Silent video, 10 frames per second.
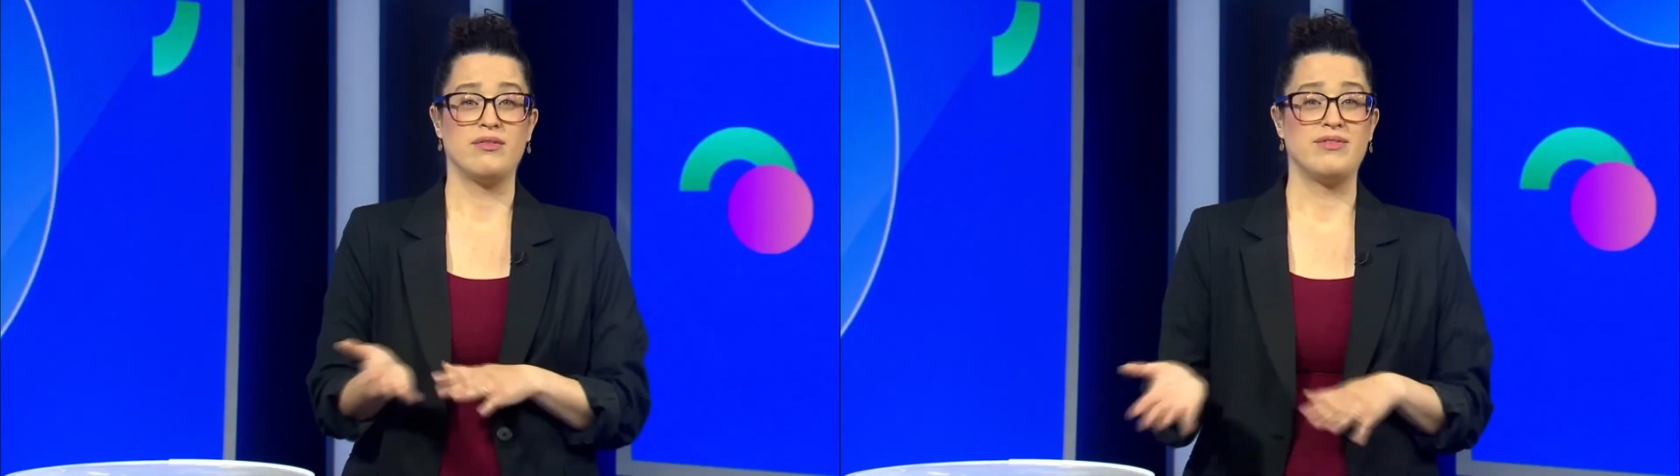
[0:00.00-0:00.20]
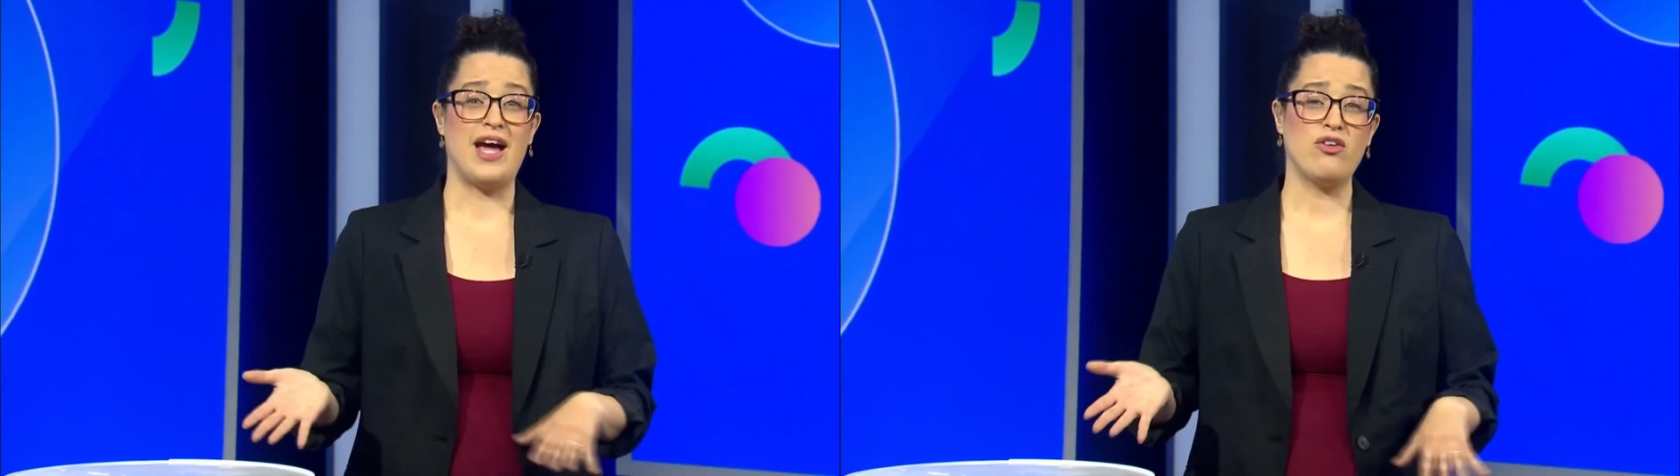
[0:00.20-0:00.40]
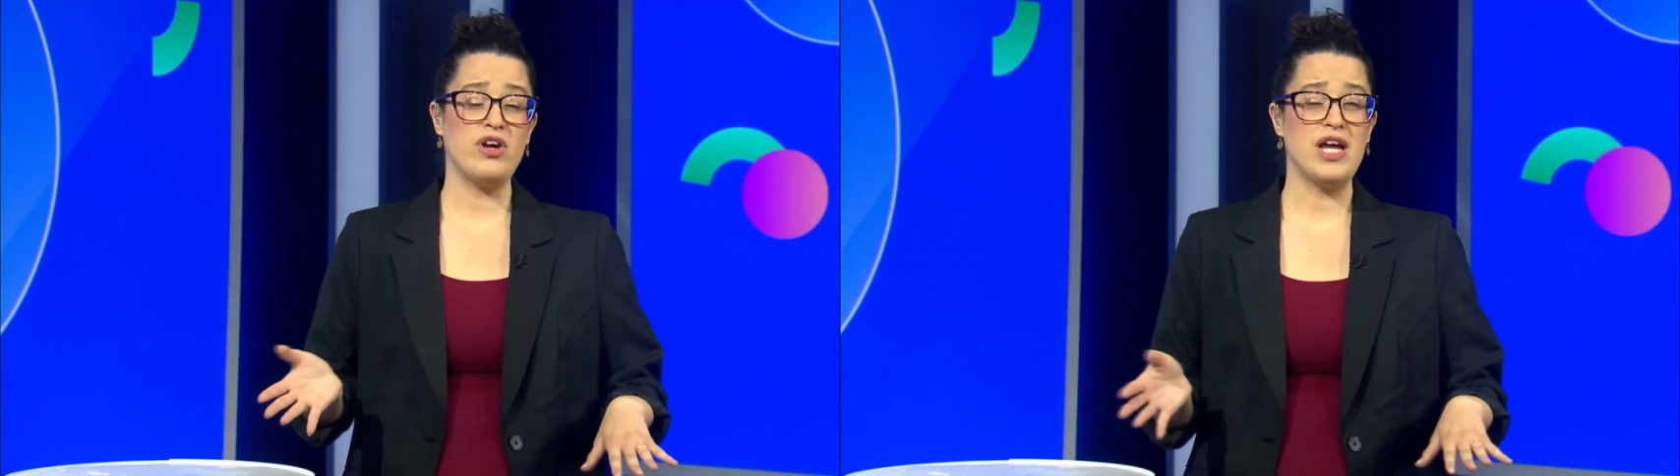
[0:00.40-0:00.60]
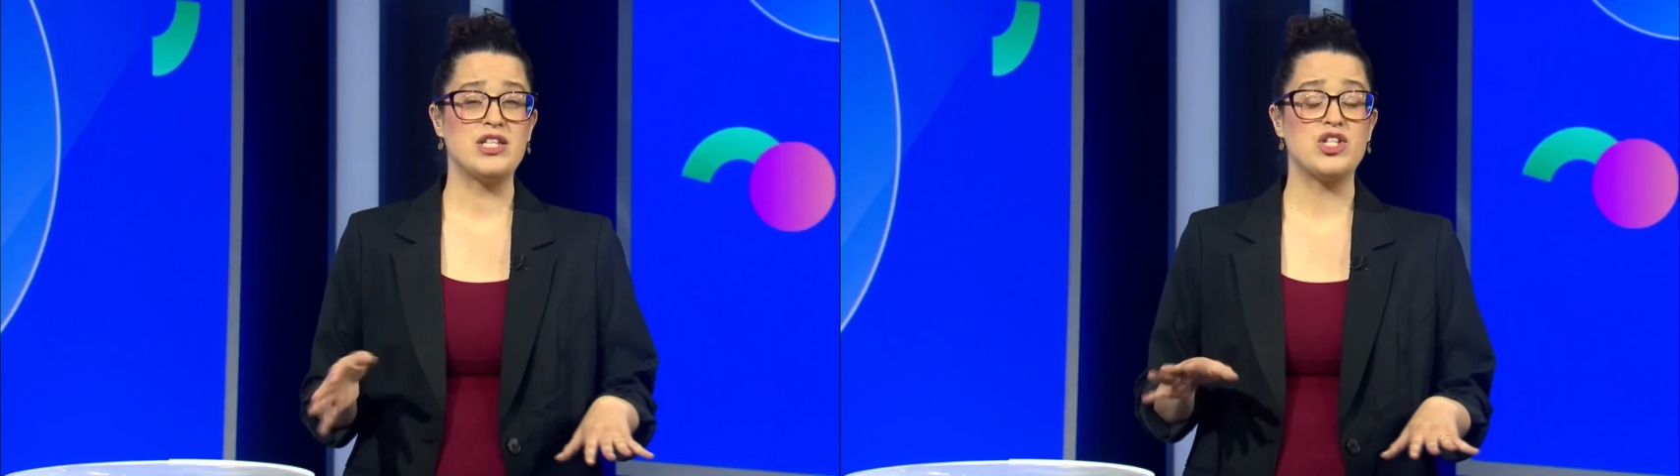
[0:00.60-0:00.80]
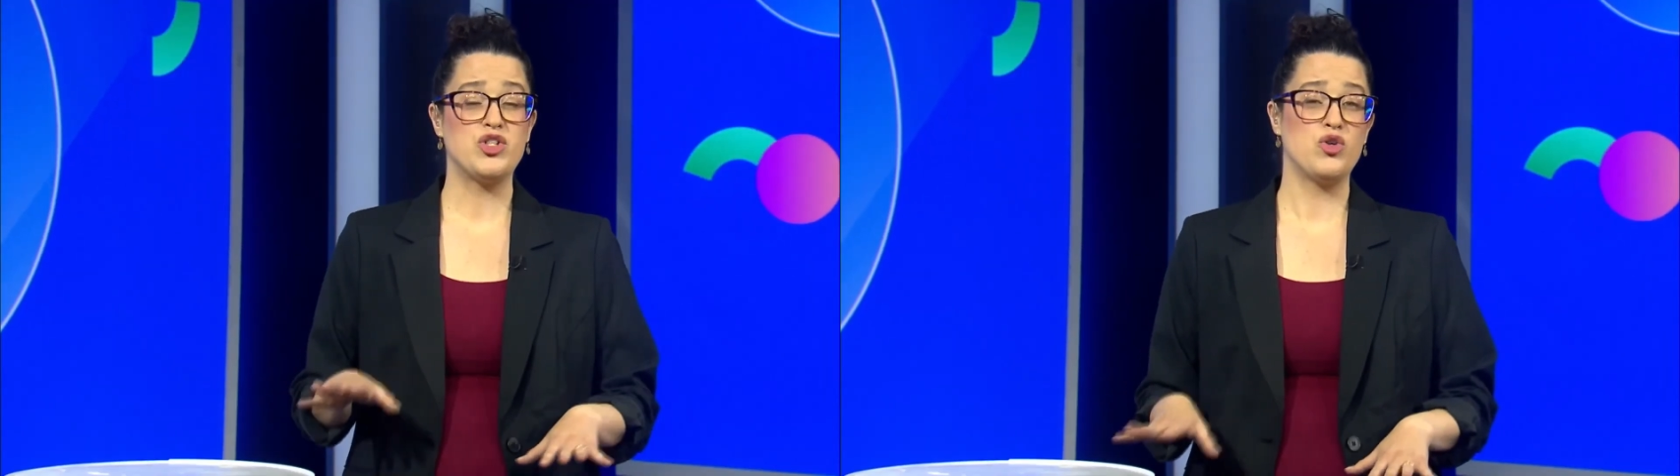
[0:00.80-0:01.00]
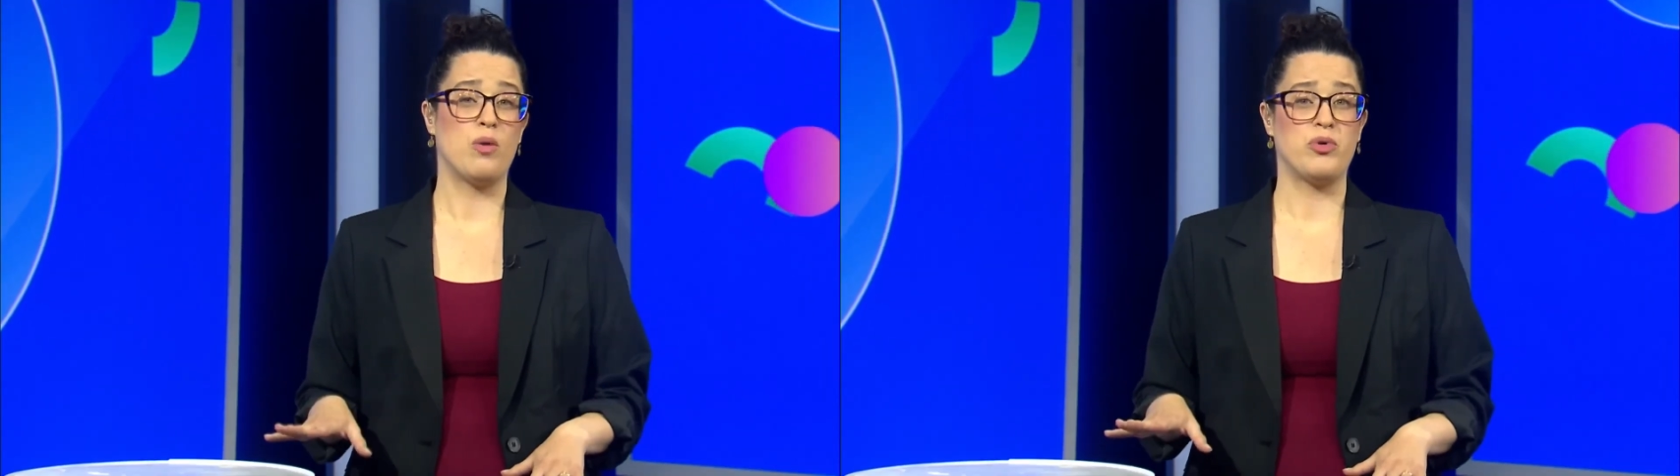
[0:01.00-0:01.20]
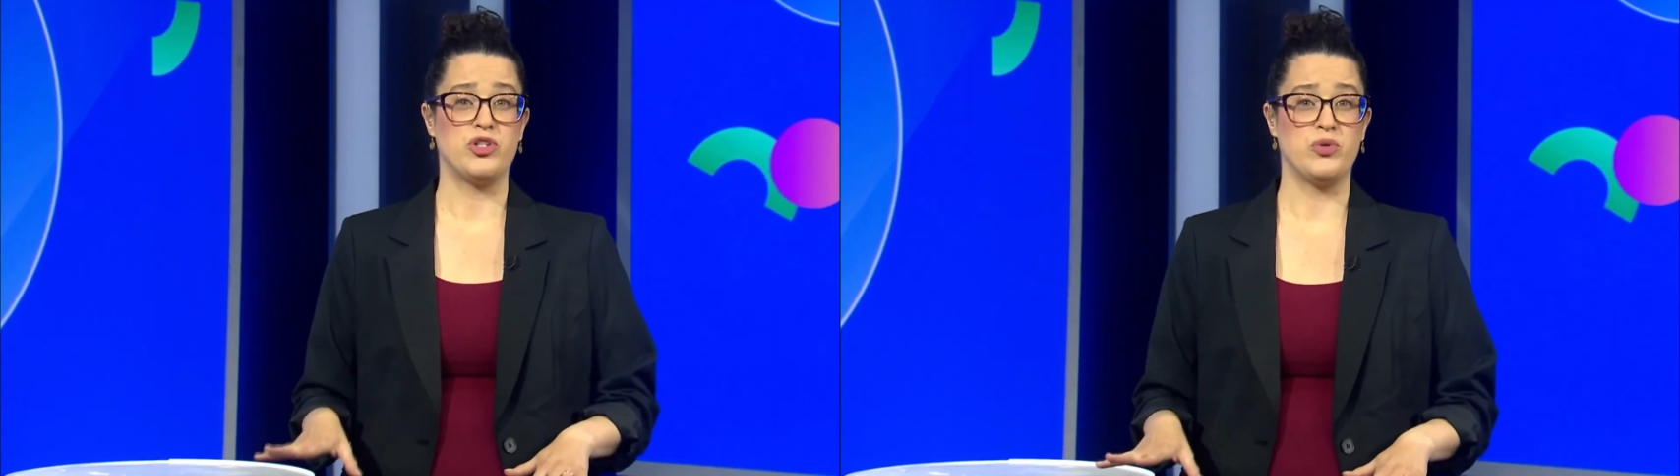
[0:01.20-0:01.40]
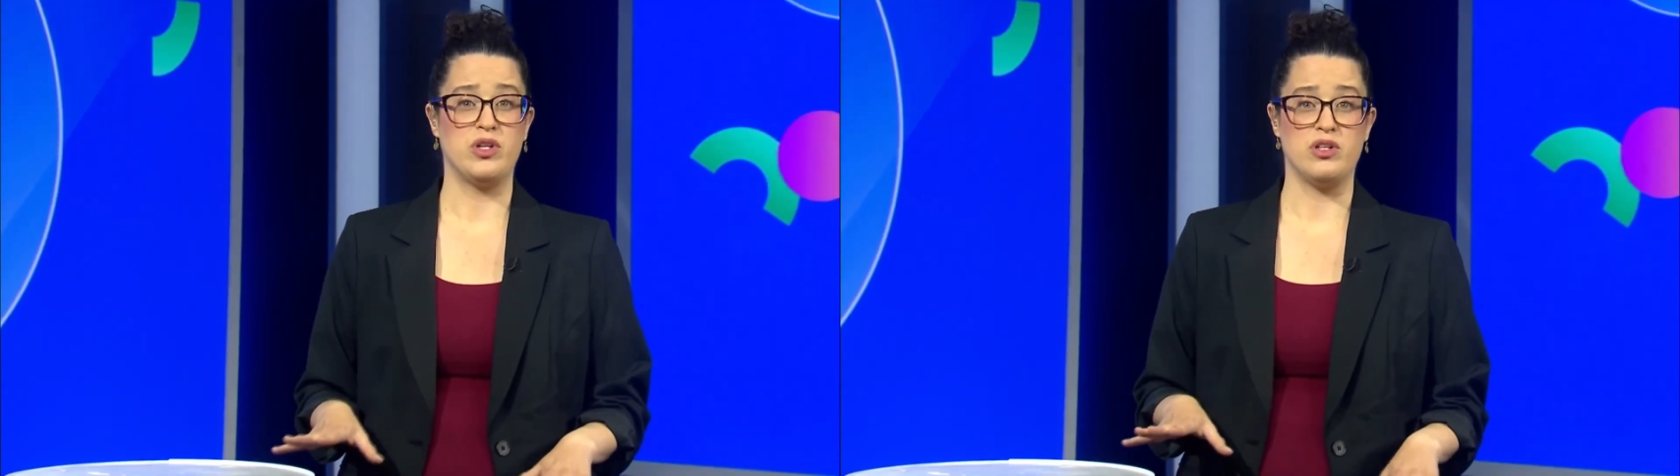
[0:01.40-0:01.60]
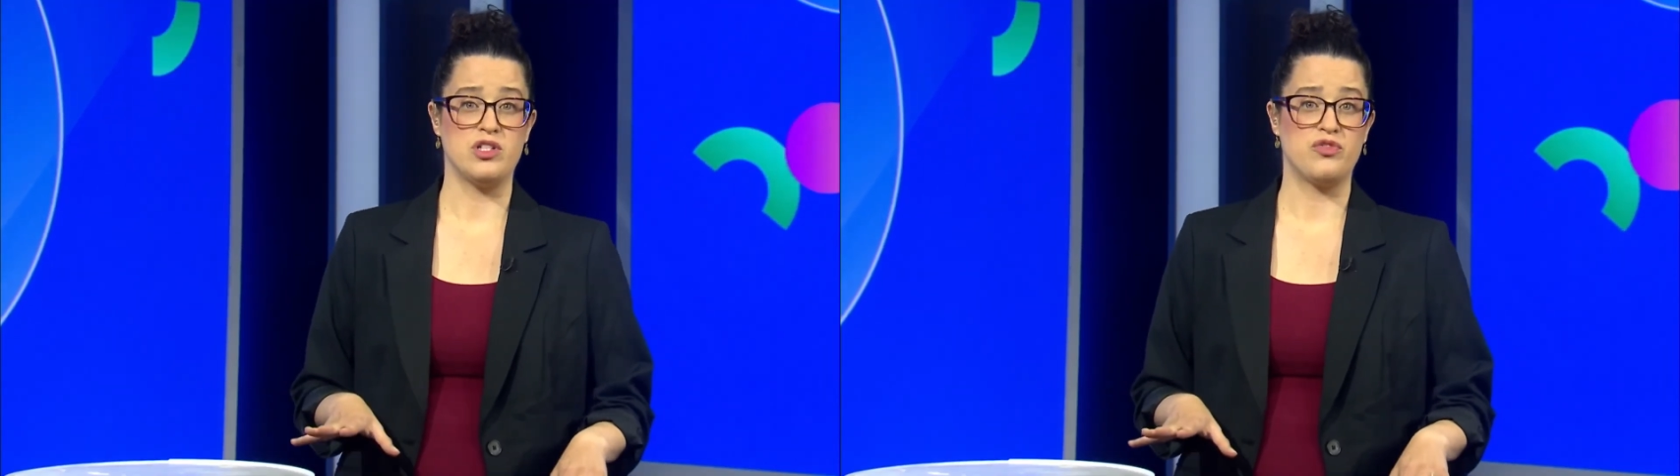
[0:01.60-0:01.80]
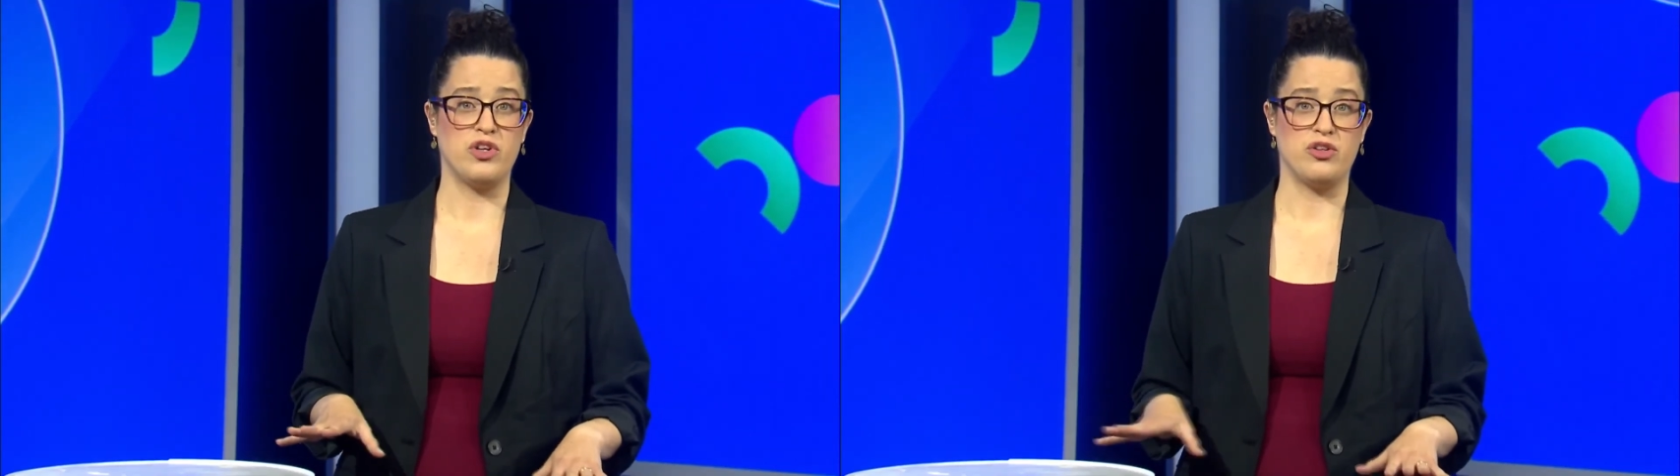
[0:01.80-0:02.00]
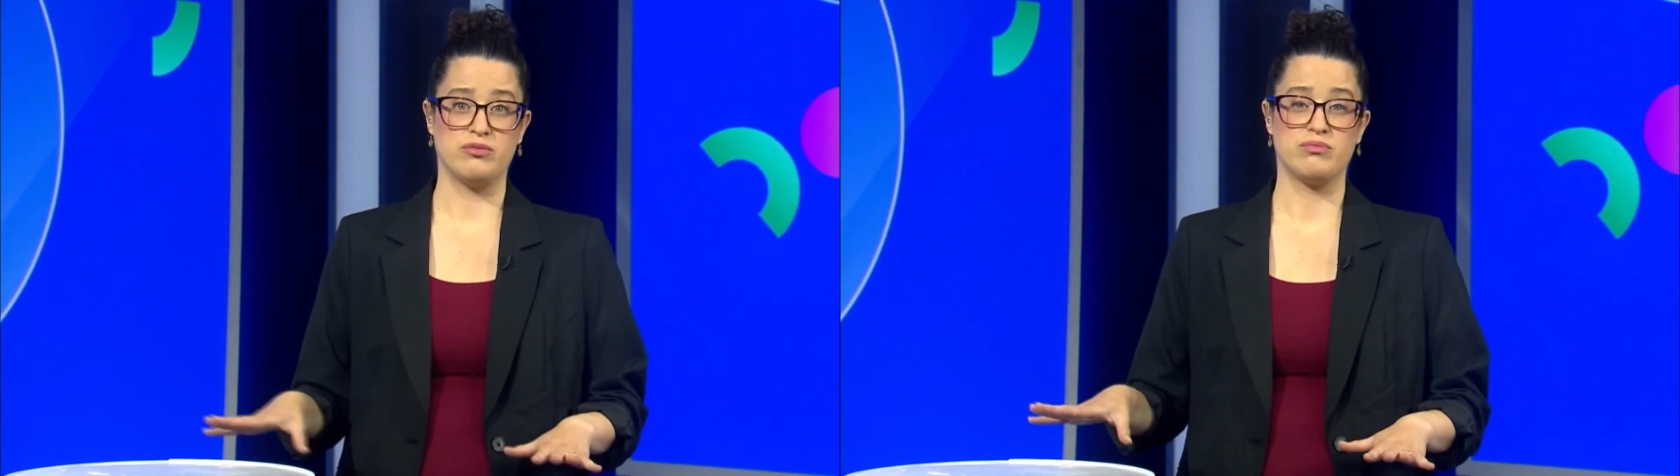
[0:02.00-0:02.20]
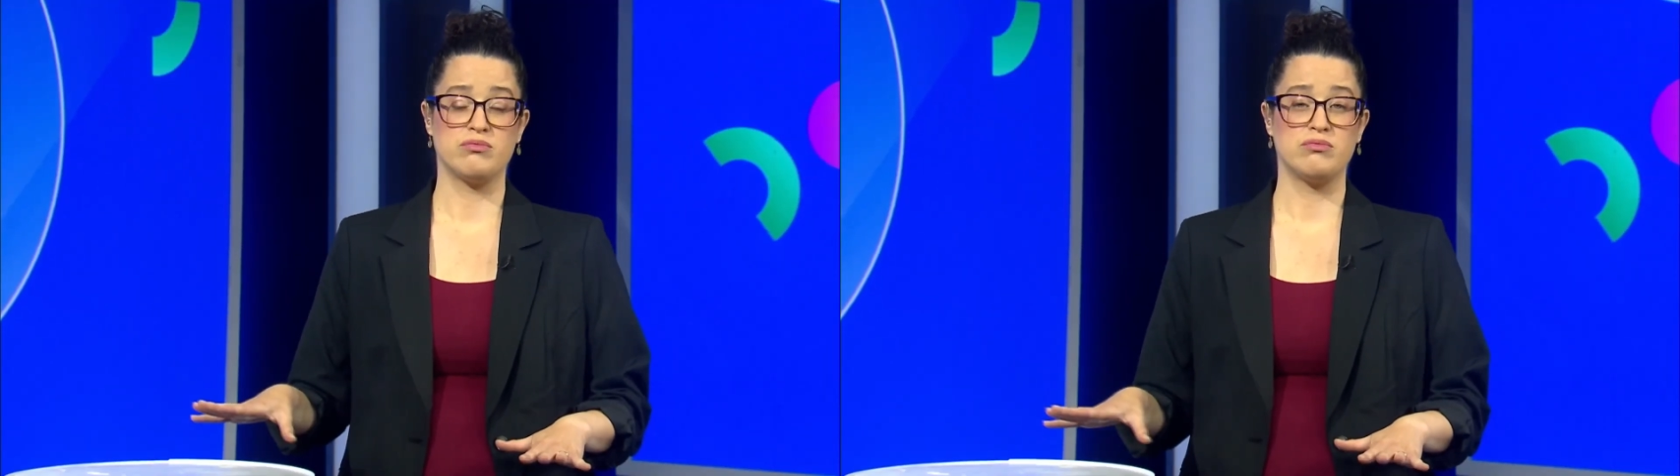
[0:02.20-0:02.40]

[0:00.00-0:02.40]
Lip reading: That creates two opportunities for you.